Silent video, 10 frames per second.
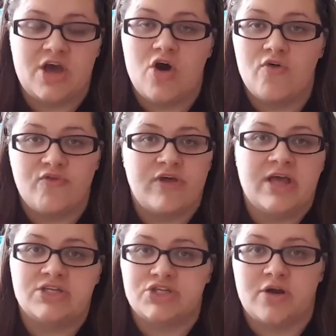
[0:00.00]
hopefully
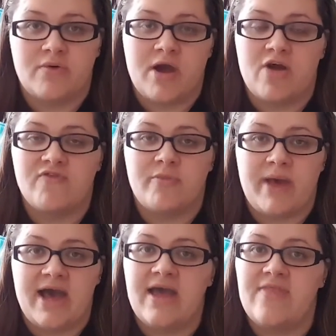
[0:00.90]
I'll start right off the
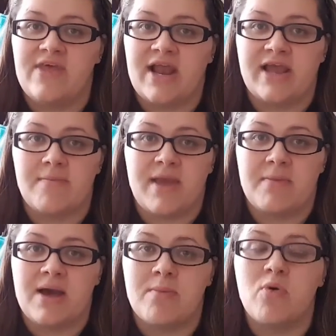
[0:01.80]
bat and then I can
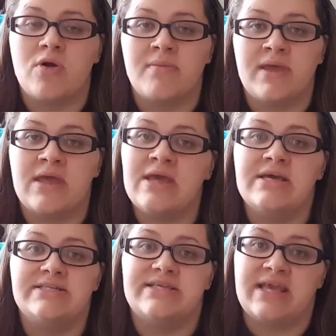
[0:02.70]
make my appointment
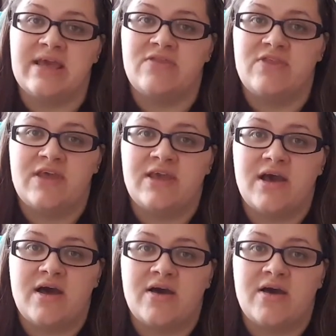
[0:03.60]
to get the